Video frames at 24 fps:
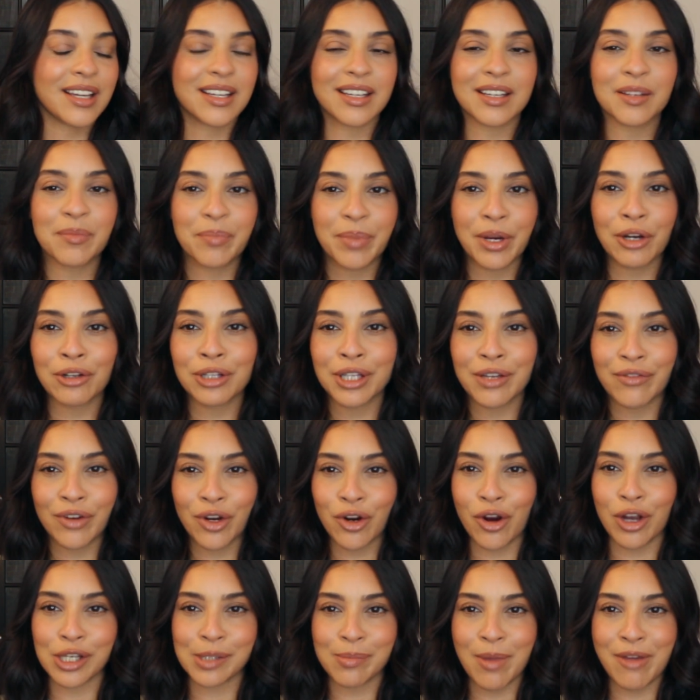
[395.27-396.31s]
could barely even
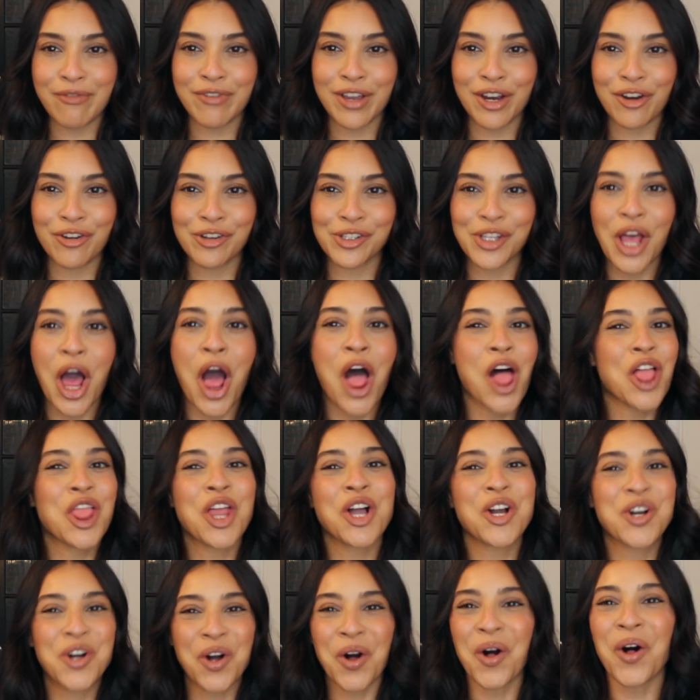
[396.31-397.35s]
cross my fingers,
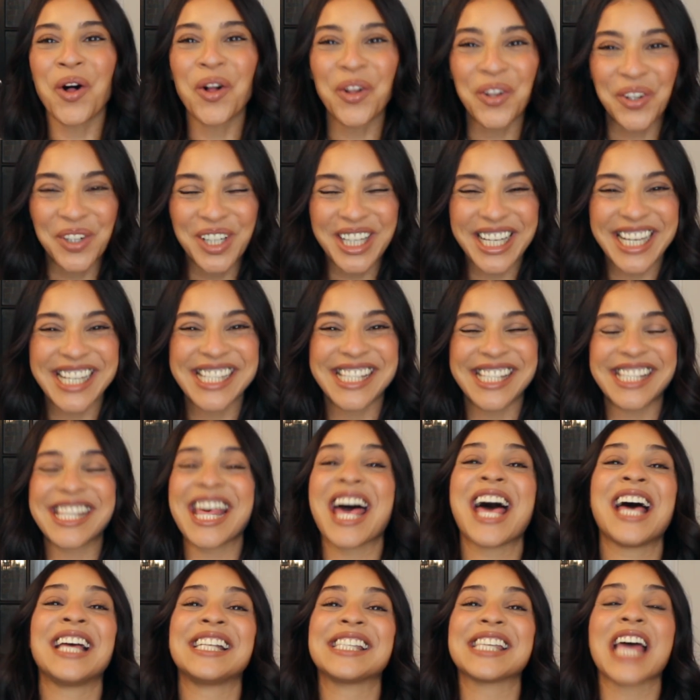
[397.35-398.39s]
the goal is
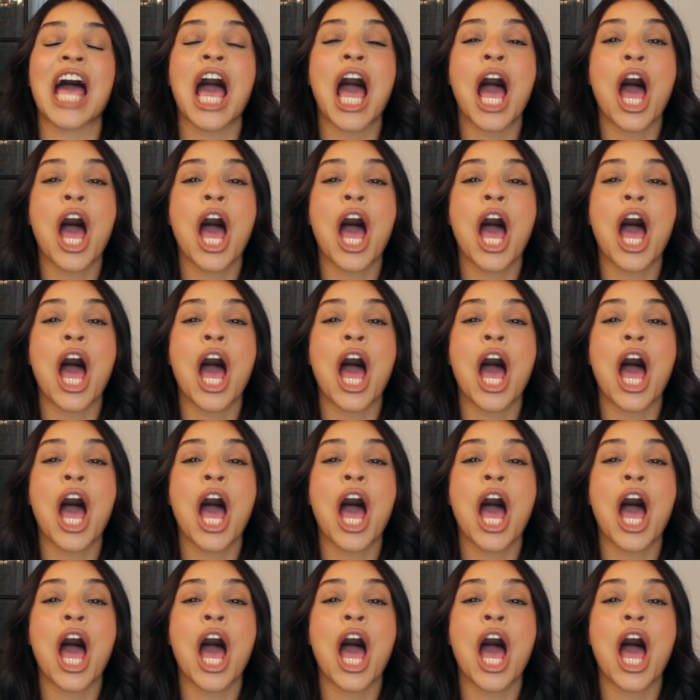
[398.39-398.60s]
that